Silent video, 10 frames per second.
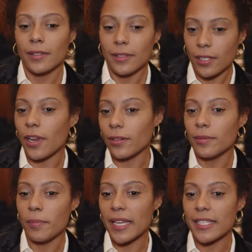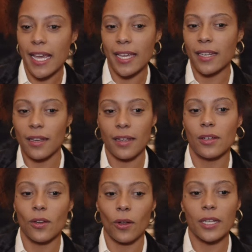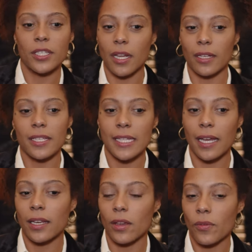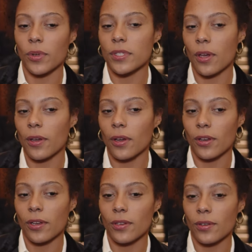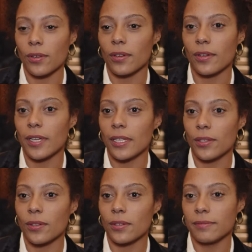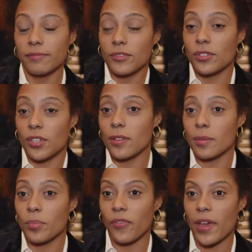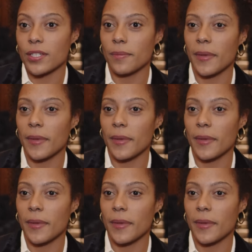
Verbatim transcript: you know, maintain an, a knowledge and understanding of what's going on in your in your chosen profession